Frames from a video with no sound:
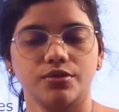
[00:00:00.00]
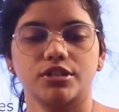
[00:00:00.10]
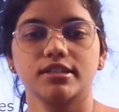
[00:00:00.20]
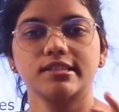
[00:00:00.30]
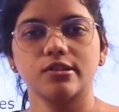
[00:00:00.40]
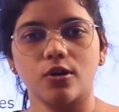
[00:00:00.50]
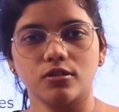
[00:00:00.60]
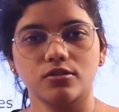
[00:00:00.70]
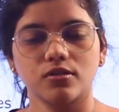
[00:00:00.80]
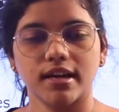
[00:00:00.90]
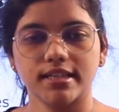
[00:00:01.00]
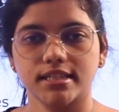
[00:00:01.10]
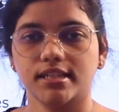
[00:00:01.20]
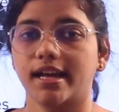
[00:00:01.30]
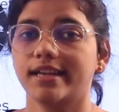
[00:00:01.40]
which is also
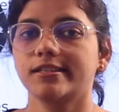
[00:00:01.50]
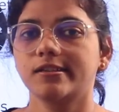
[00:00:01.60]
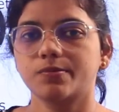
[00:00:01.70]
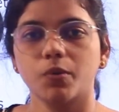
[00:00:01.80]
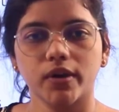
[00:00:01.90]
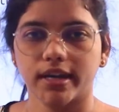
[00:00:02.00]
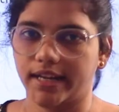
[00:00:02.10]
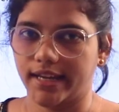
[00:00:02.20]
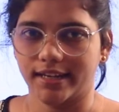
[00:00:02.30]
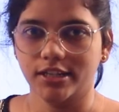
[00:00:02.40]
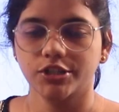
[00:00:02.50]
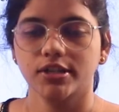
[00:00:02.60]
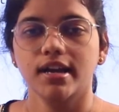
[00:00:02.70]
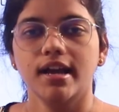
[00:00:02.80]
considered as spoken English.